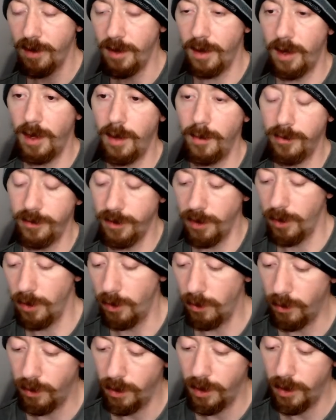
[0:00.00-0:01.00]
Um,
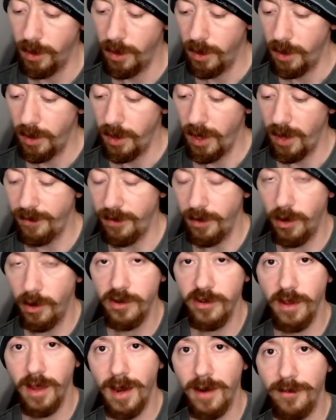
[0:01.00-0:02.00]
so if you
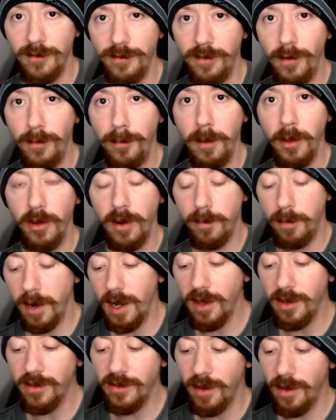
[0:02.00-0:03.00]
notice a lot of familiar
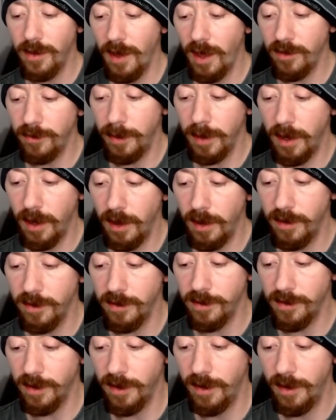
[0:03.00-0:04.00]
brands, that's
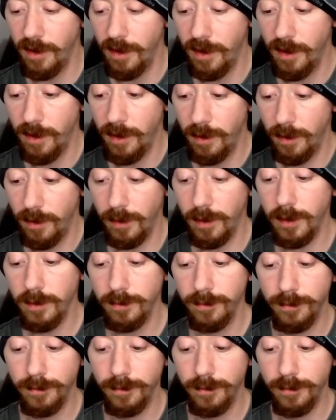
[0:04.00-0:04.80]
because, well,